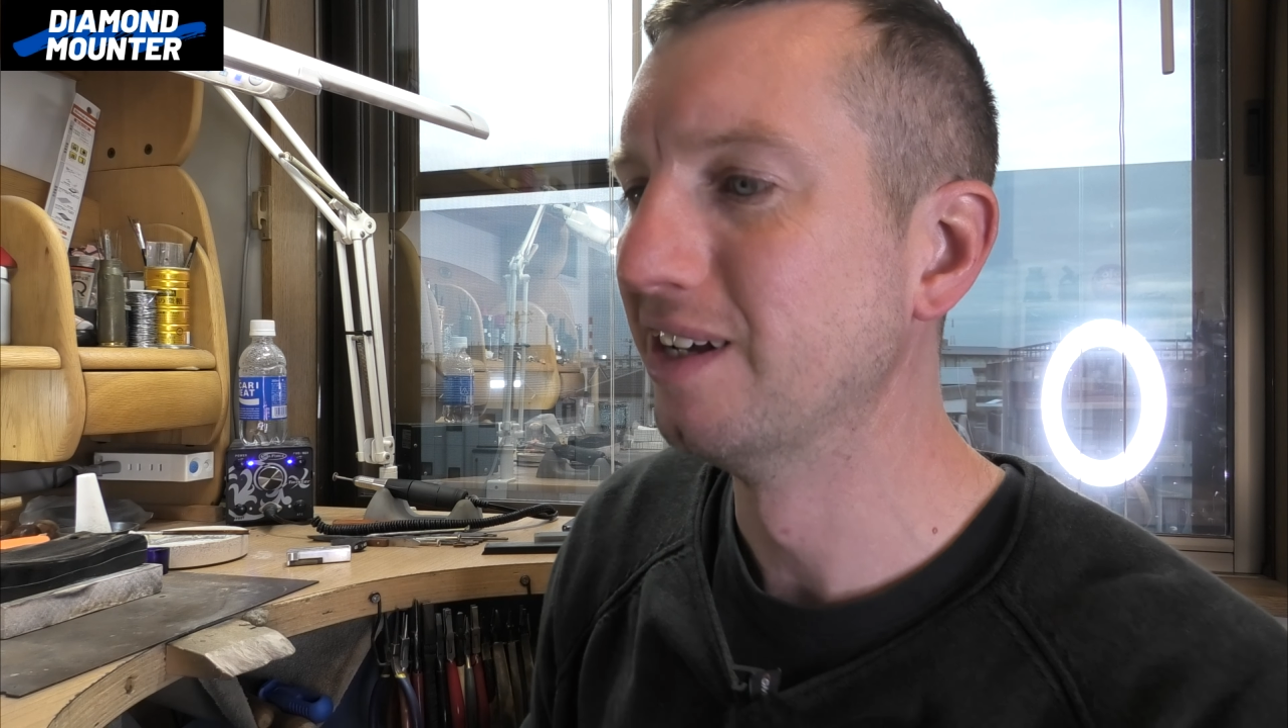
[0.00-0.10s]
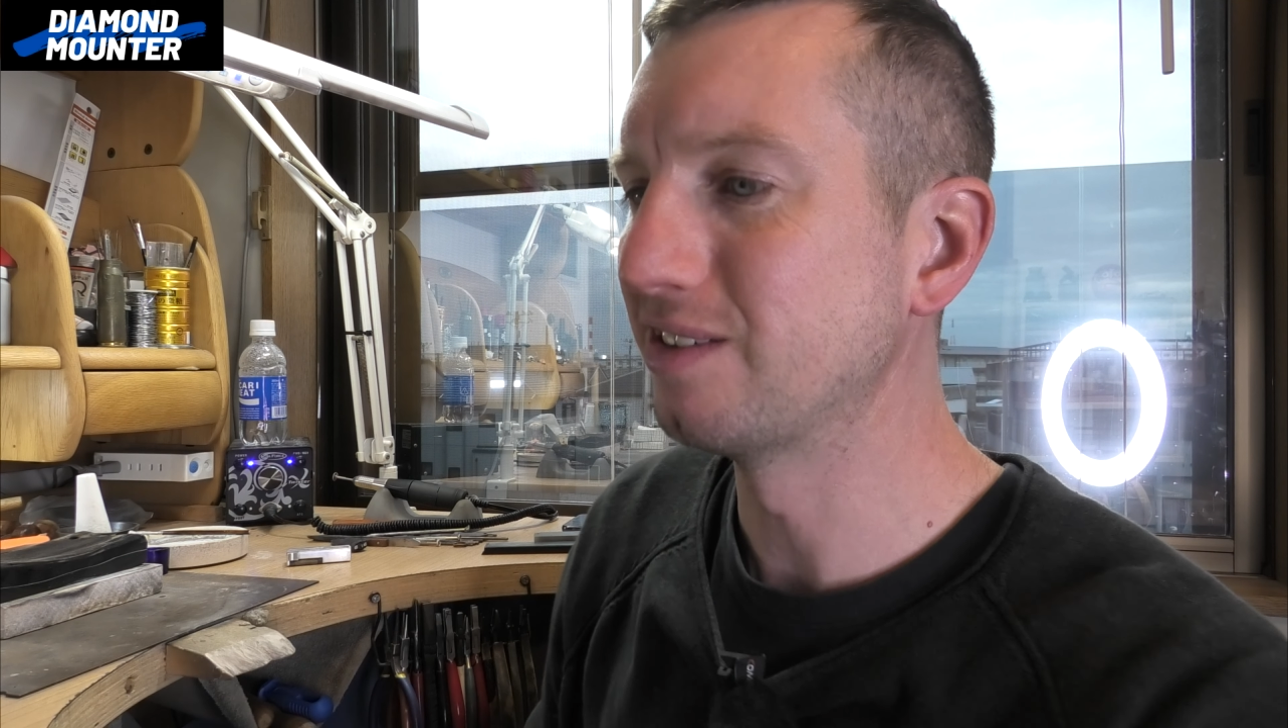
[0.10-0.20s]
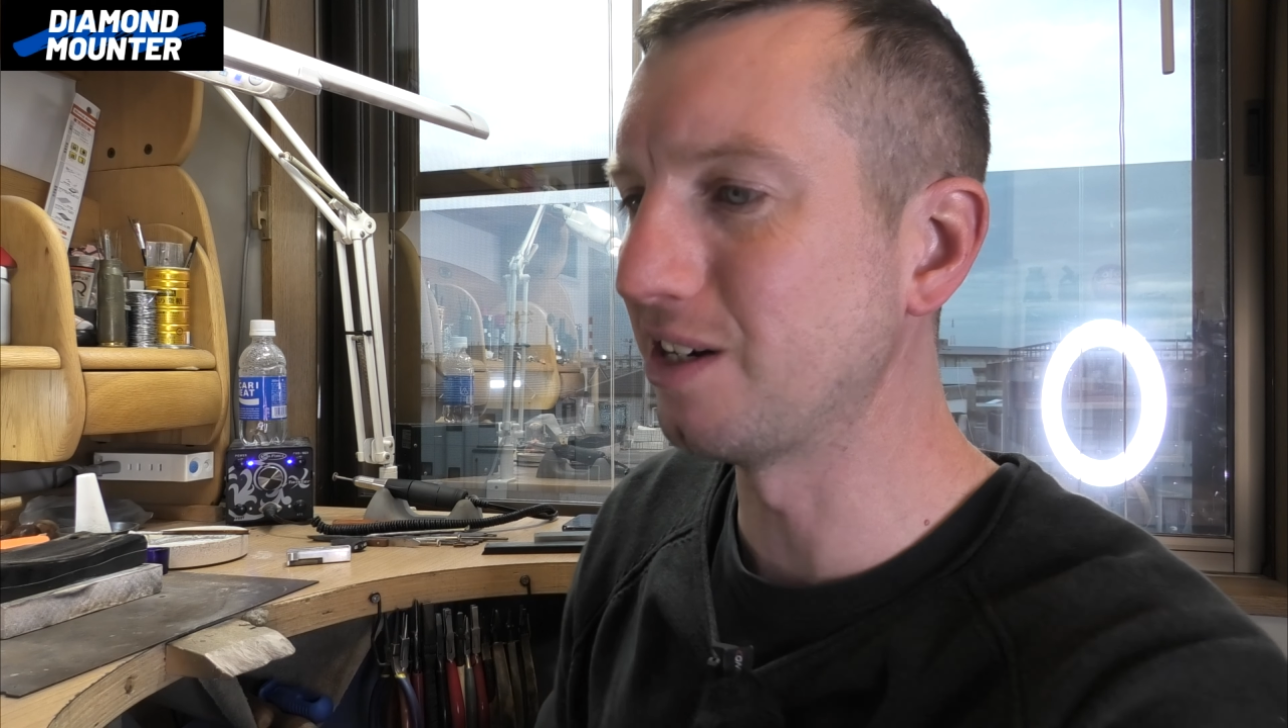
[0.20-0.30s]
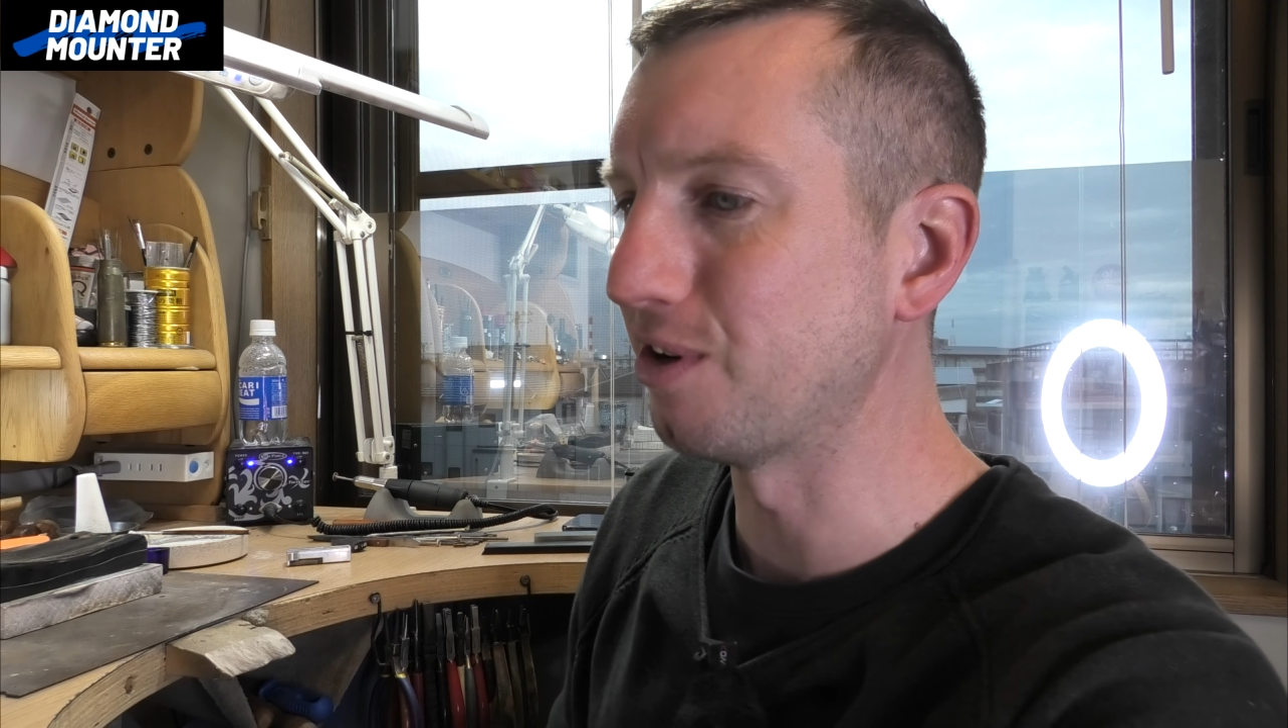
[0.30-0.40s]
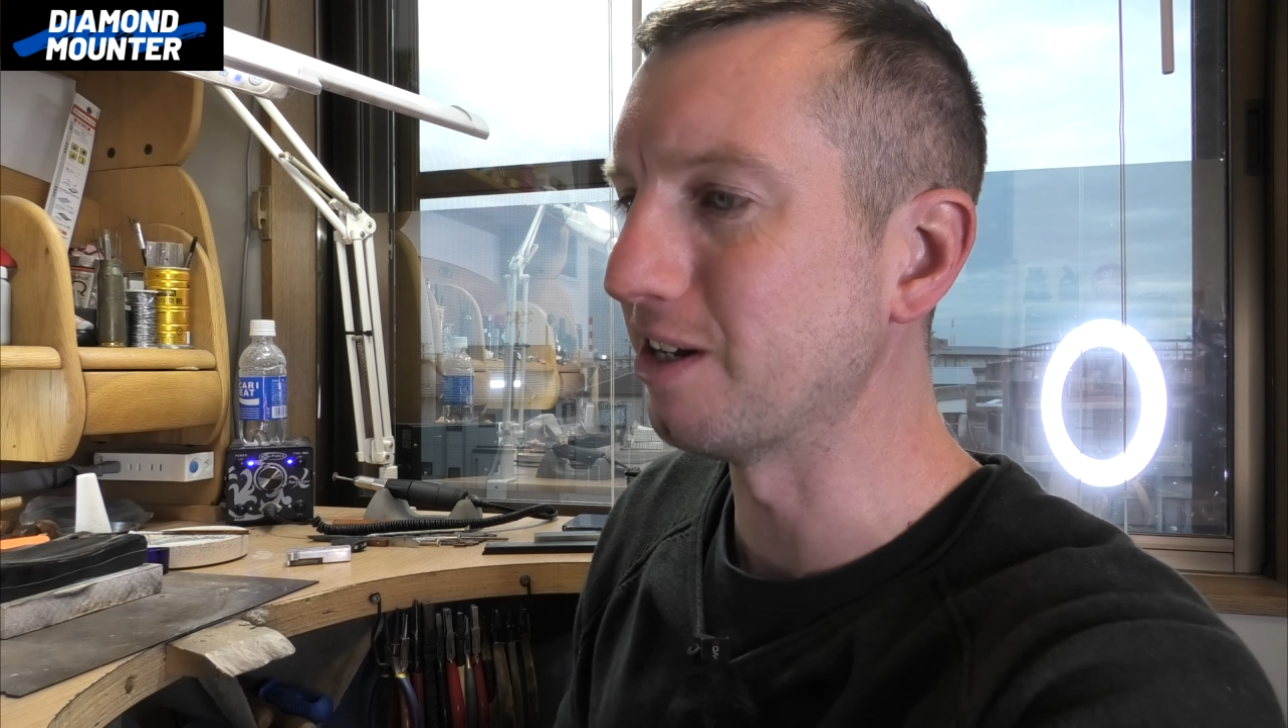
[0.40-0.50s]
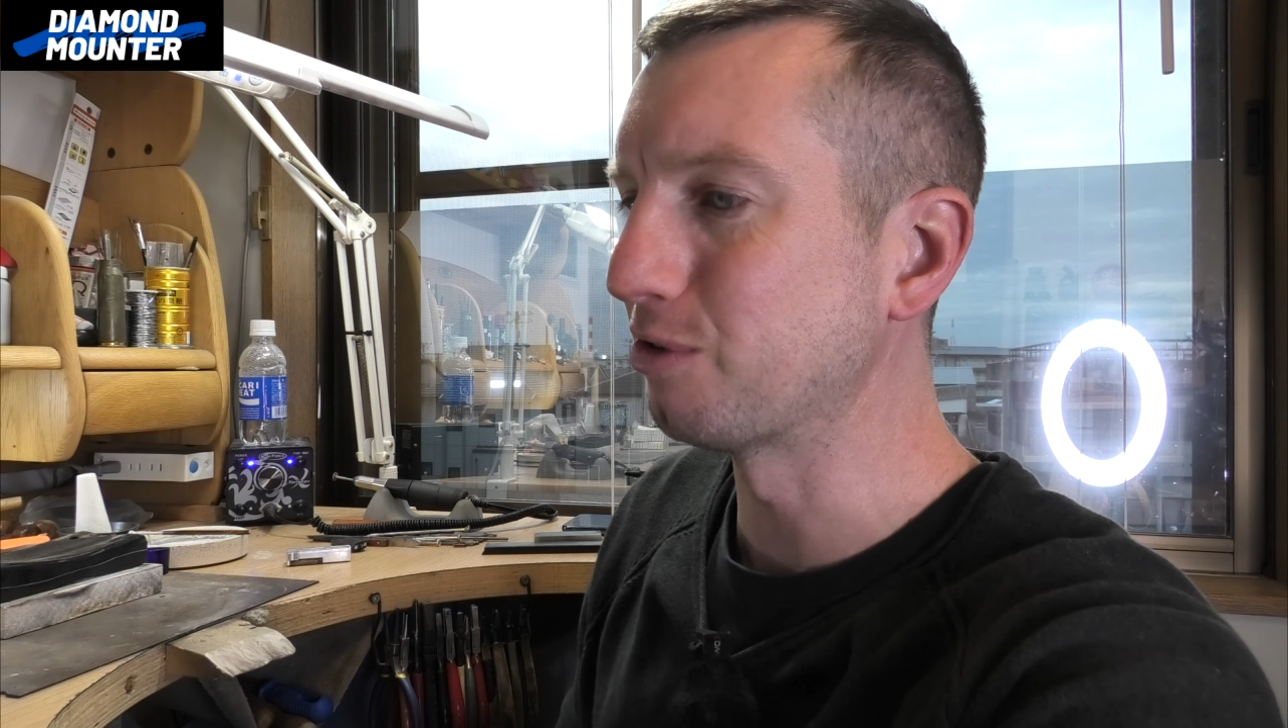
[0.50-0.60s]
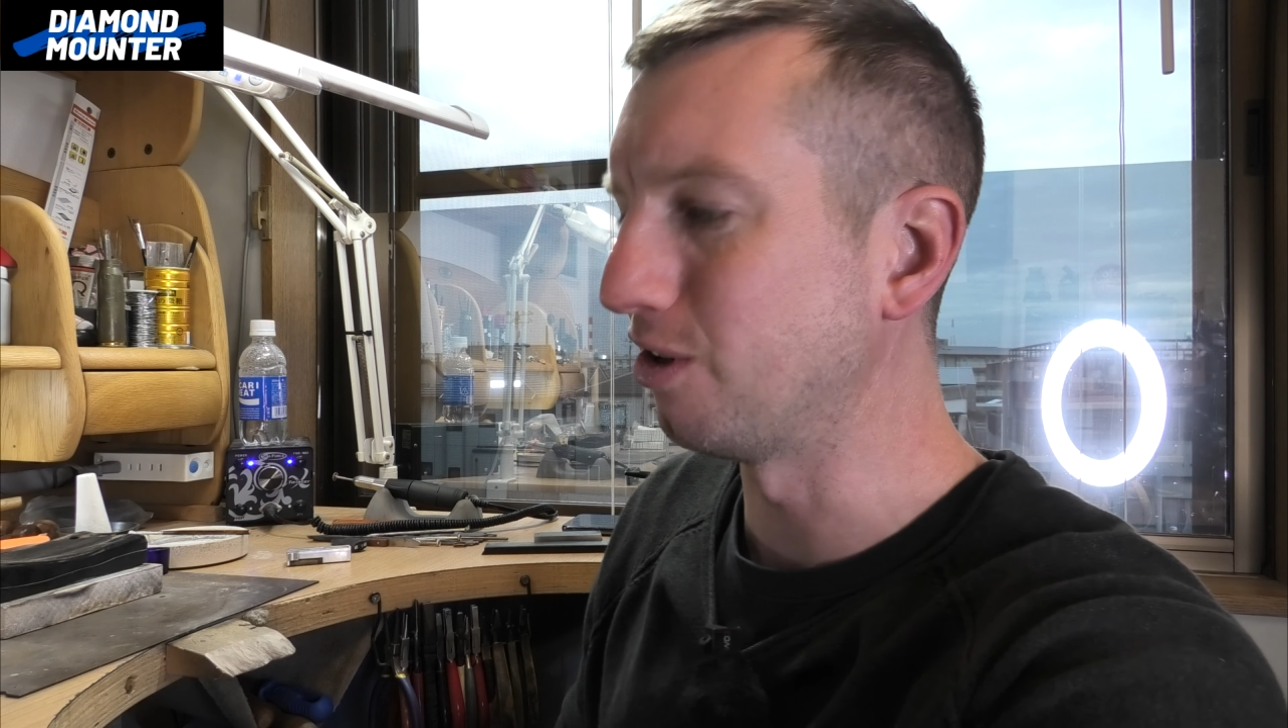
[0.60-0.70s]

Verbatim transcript: So anyway, I've